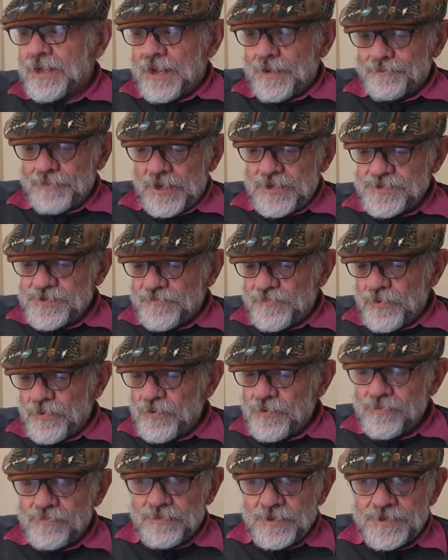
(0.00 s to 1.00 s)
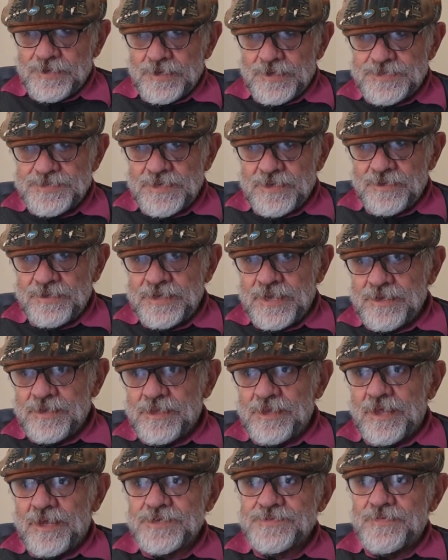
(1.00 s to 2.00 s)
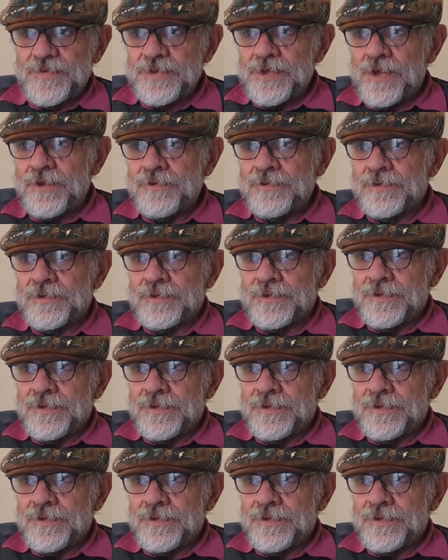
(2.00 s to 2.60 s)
Most of all, what did I say on the end of the last video?